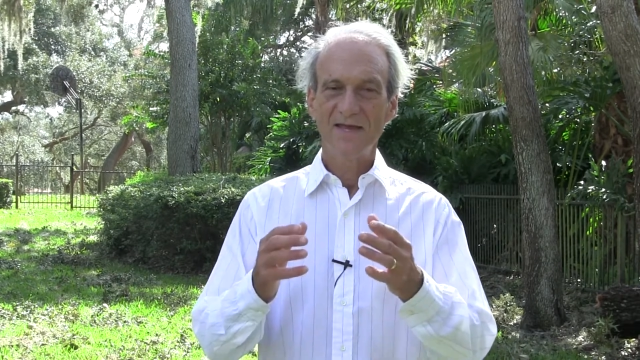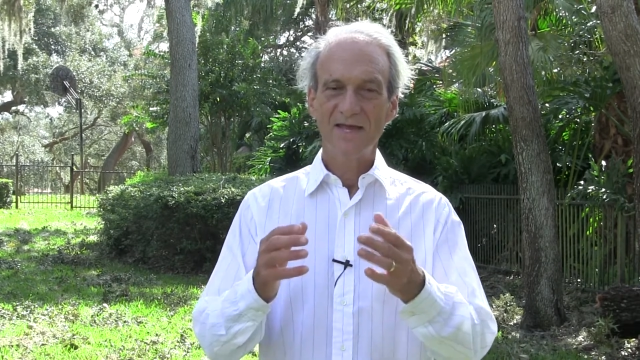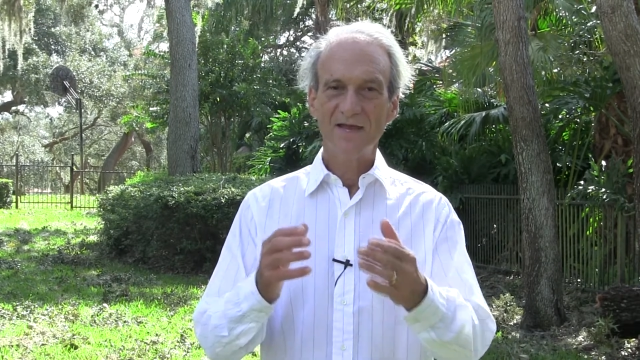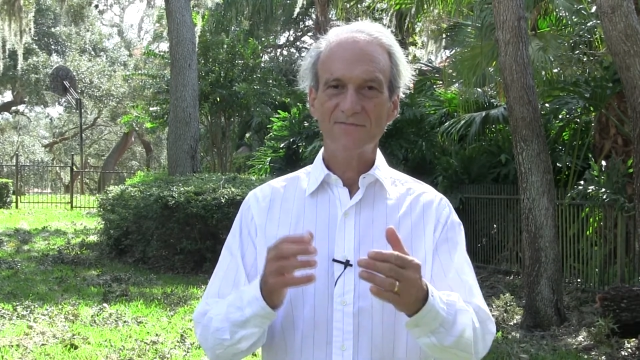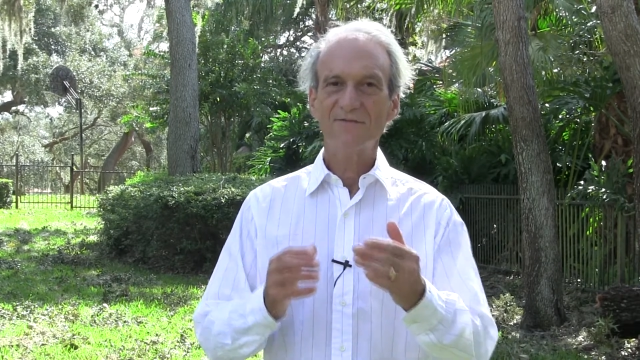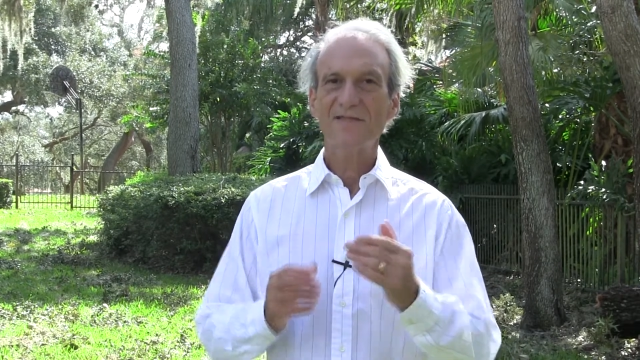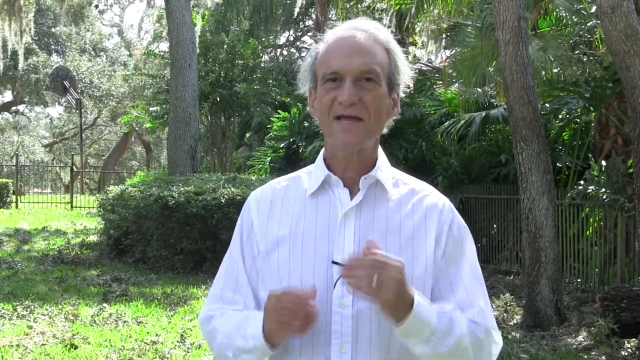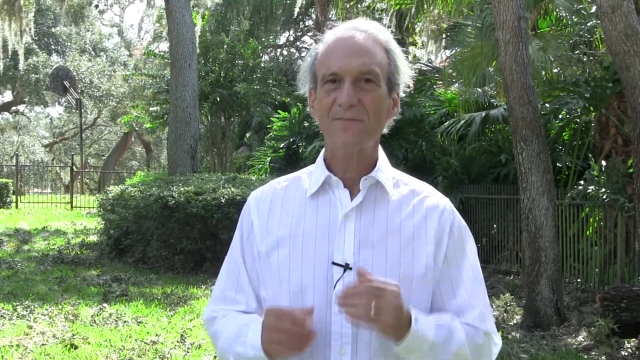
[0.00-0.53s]

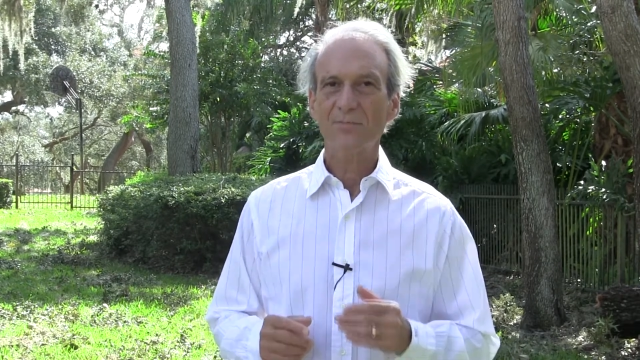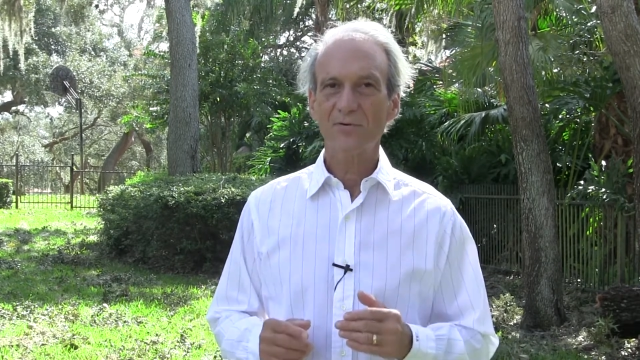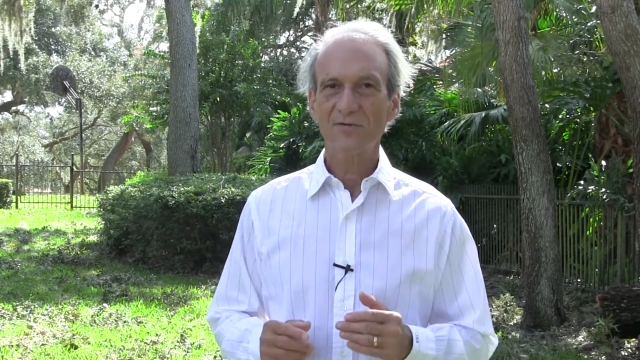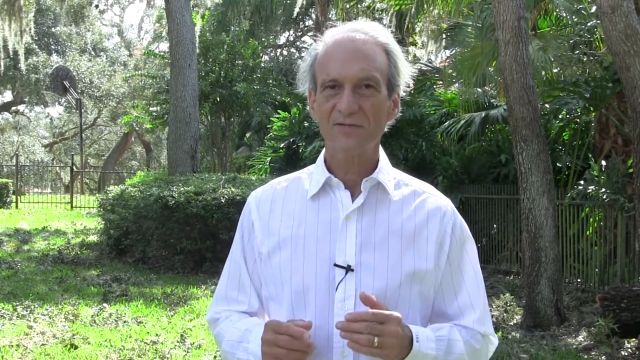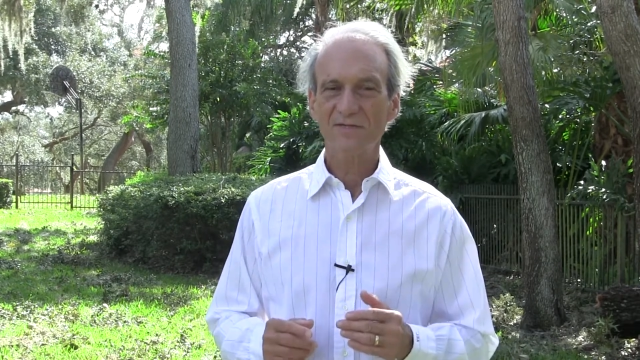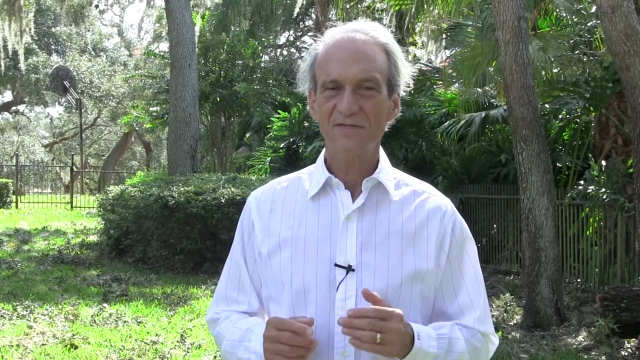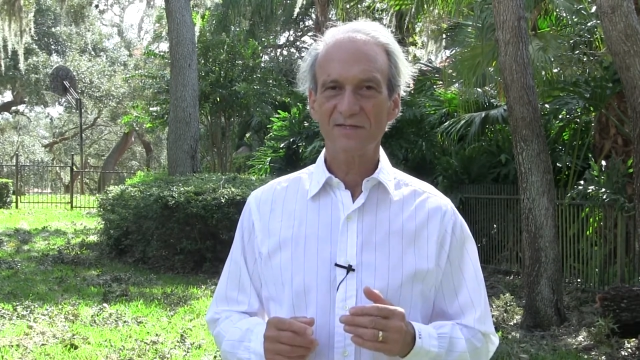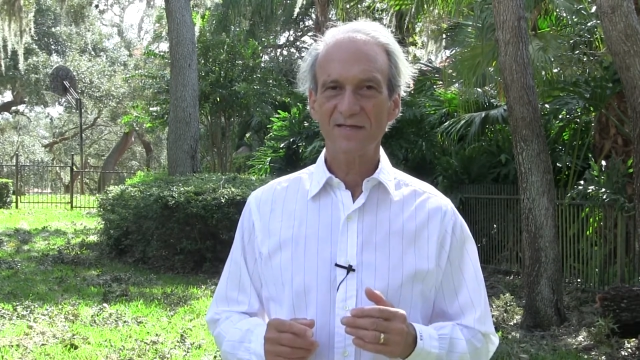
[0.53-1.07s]
after that
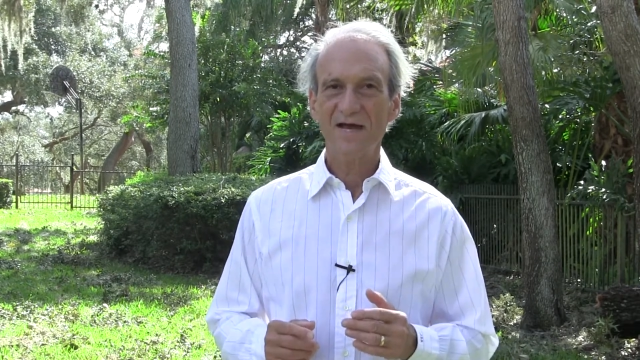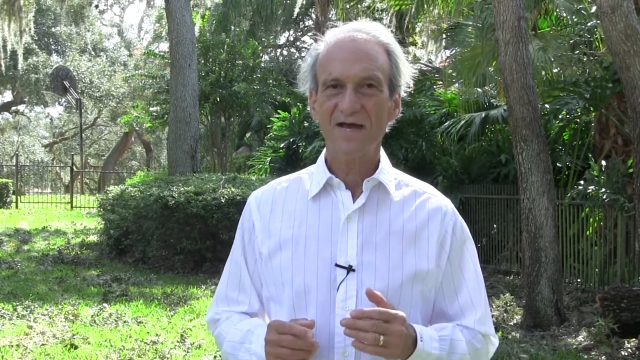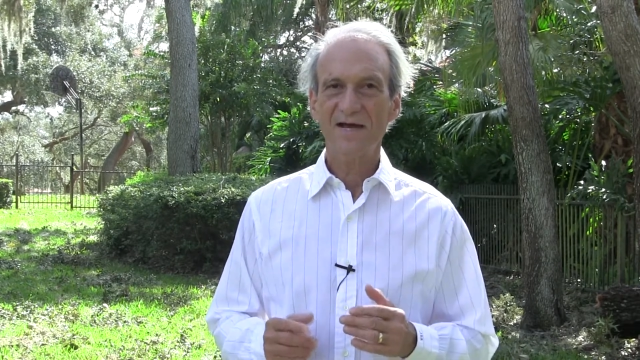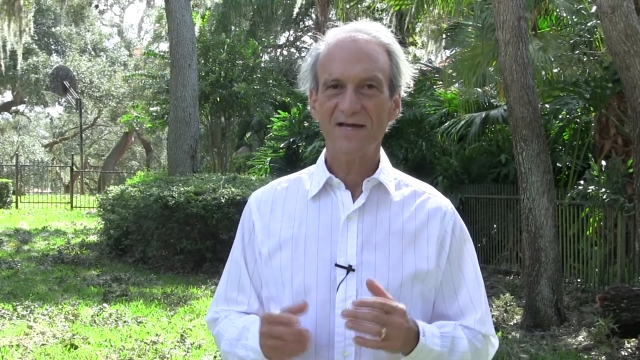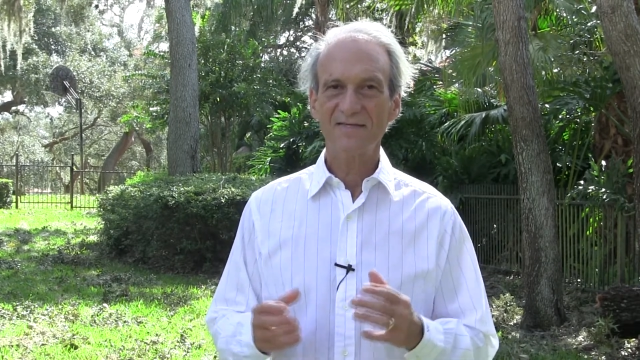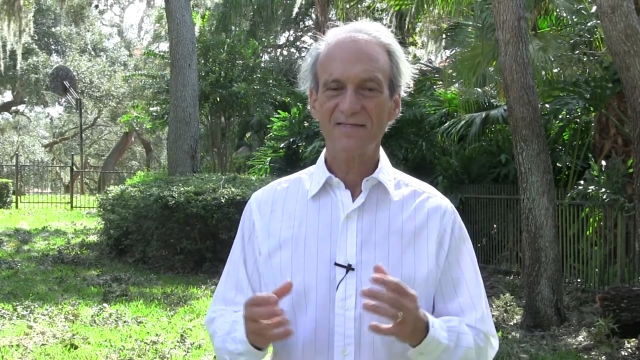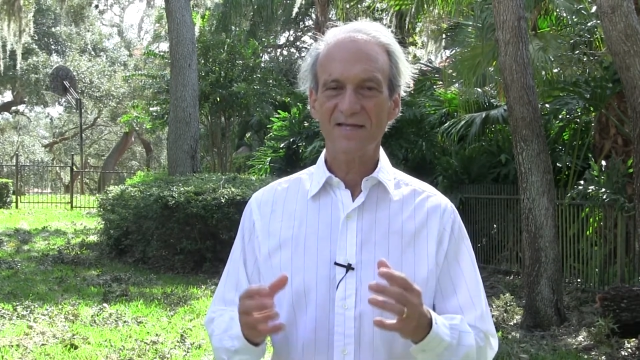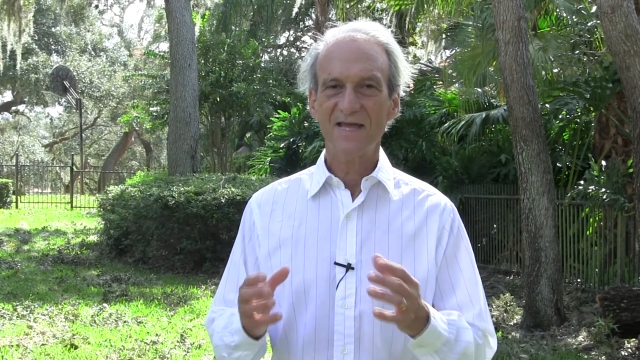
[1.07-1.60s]
person dies,